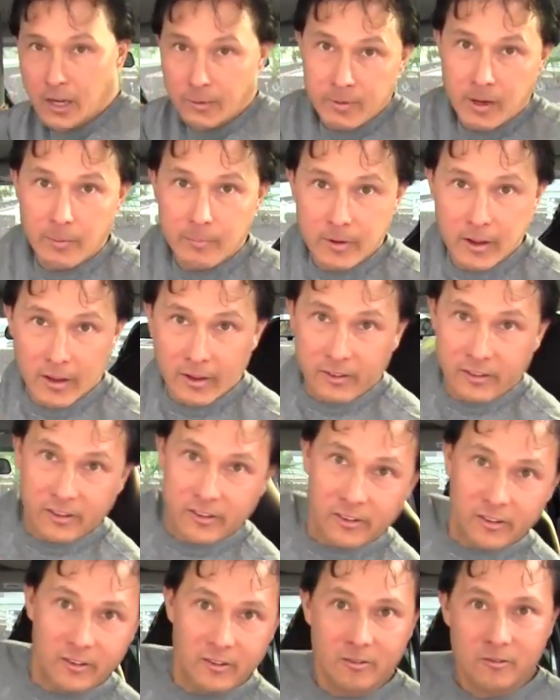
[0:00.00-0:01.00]
coming up
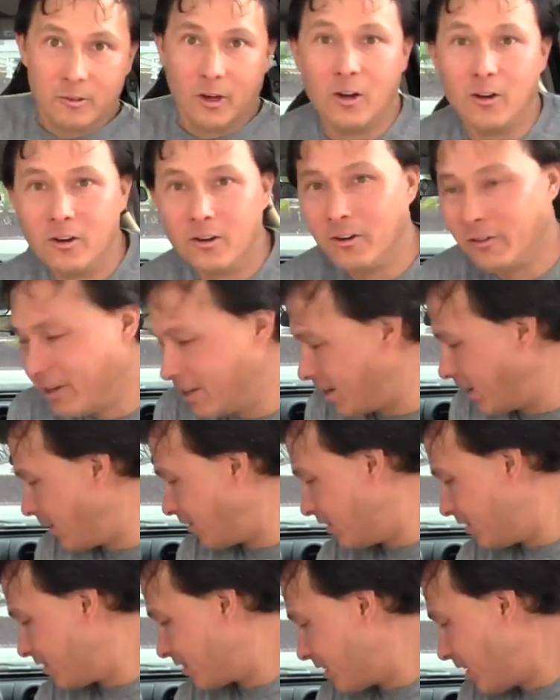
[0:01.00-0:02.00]
next, oh, we
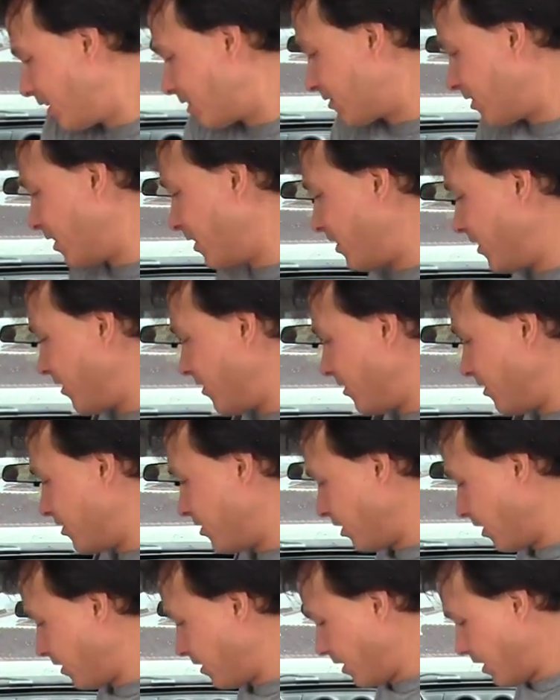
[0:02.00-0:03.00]
got these guys right here.
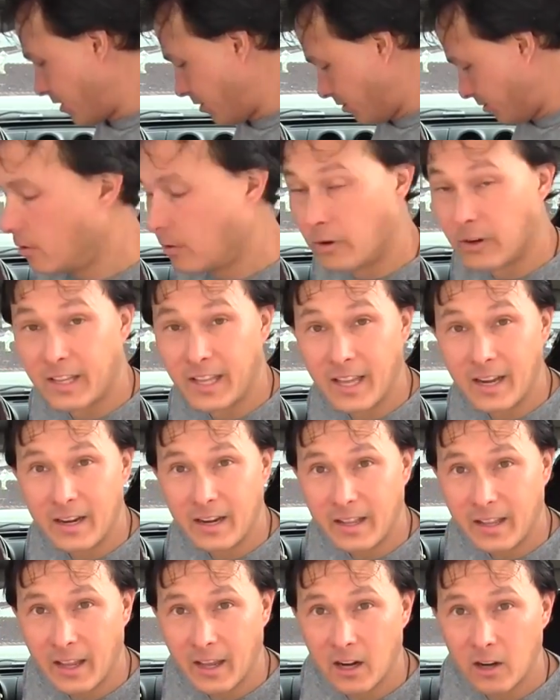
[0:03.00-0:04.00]
Check it out,
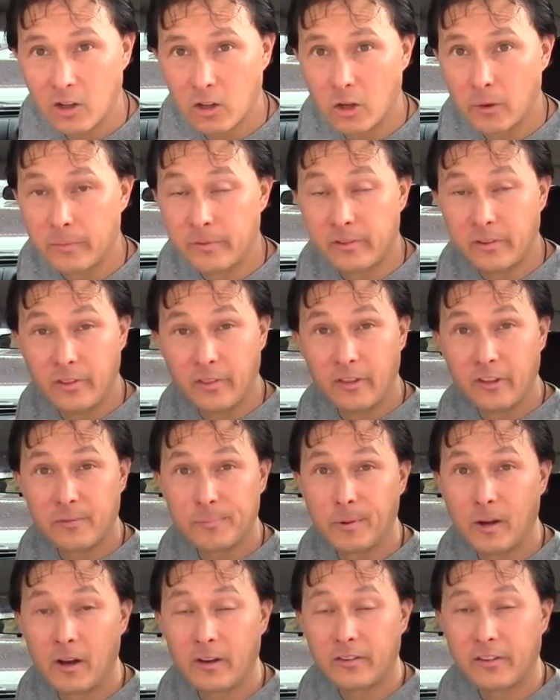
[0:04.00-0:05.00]
organic cantaloupes. This
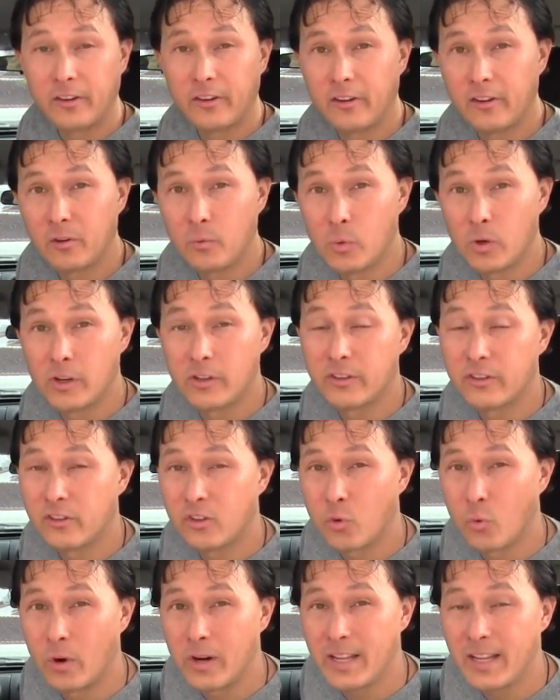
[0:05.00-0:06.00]
box here was
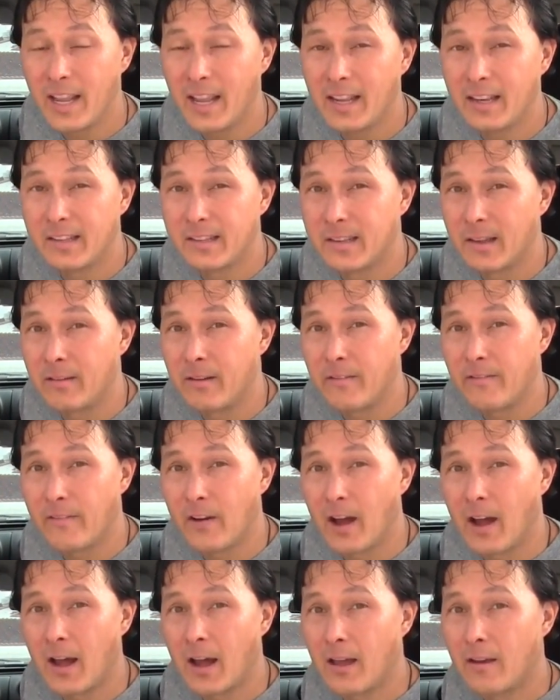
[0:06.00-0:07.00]
twenty-eight
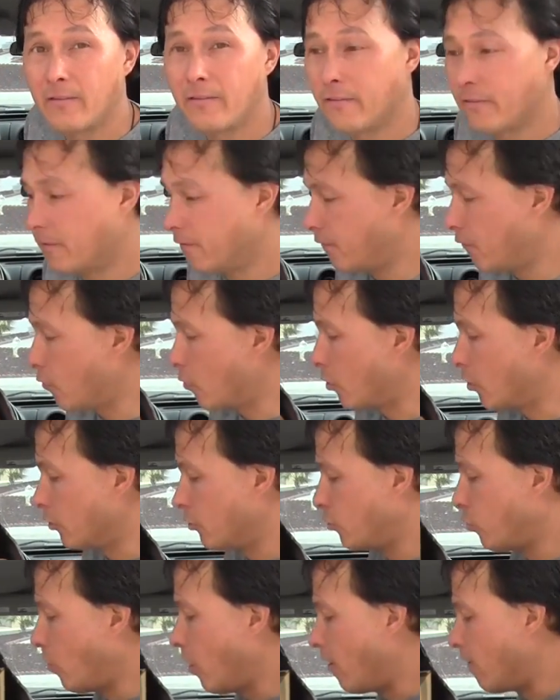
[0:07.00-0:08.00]
seventy-five for
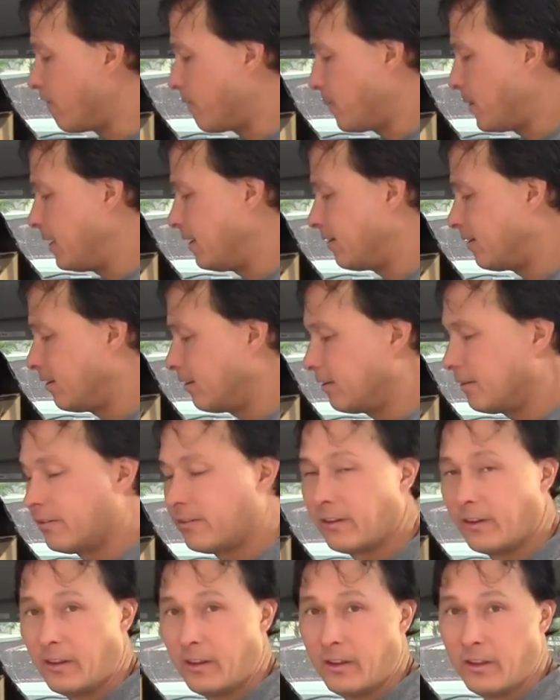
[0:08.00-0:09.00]
twelve
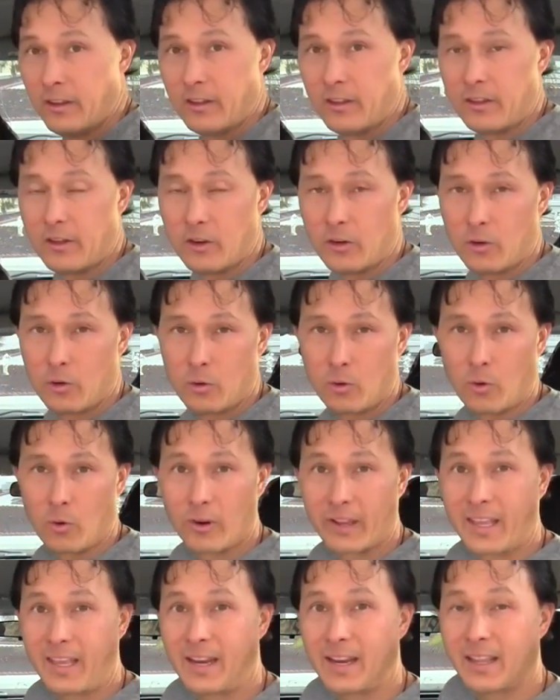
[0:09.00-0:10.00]
pieces. You know,
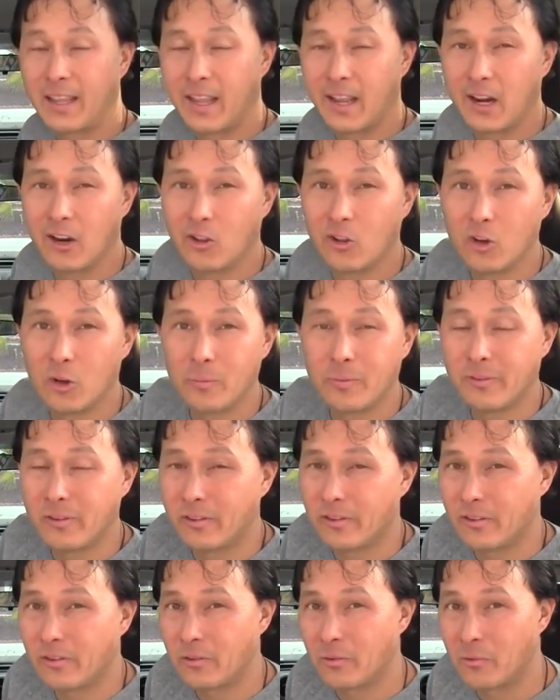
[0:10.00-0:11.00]
organic
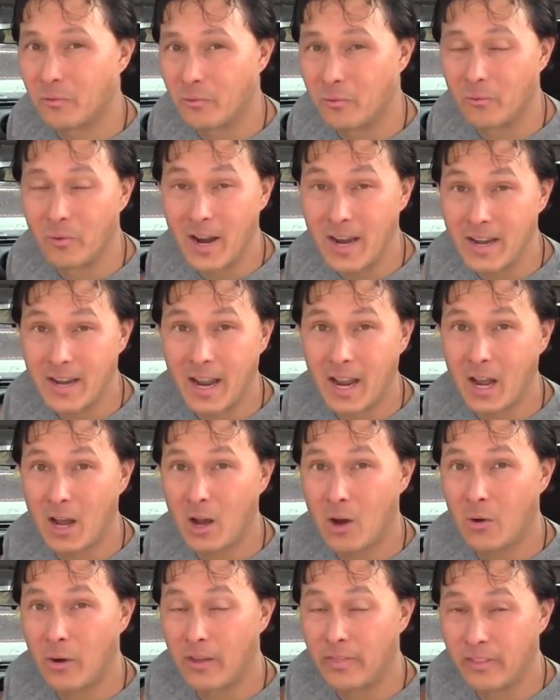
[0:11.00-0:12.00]
cantaloupes right
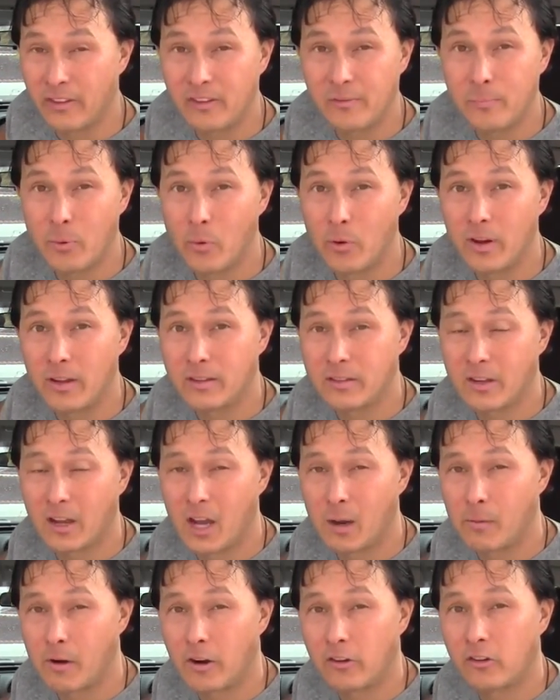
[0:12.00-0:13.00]
now at this point in
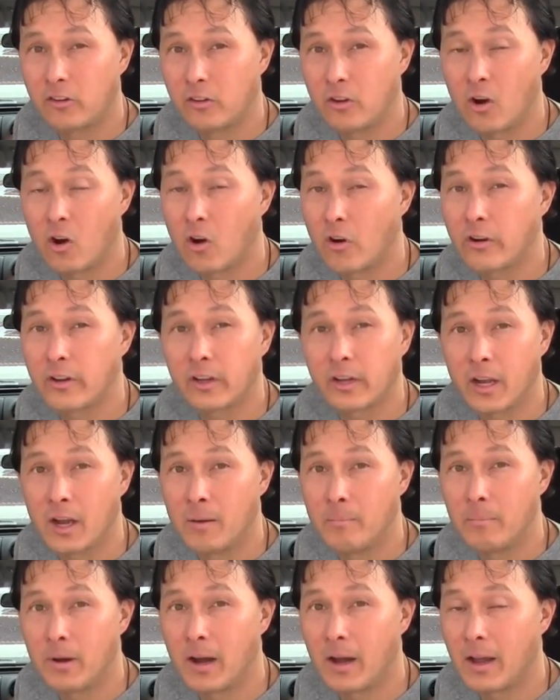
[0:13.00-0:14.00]
time are actually hard to
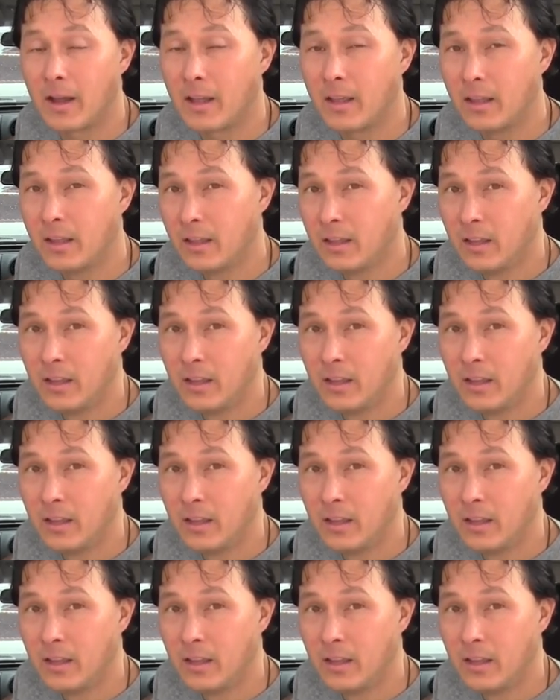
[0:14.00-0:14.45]
come by,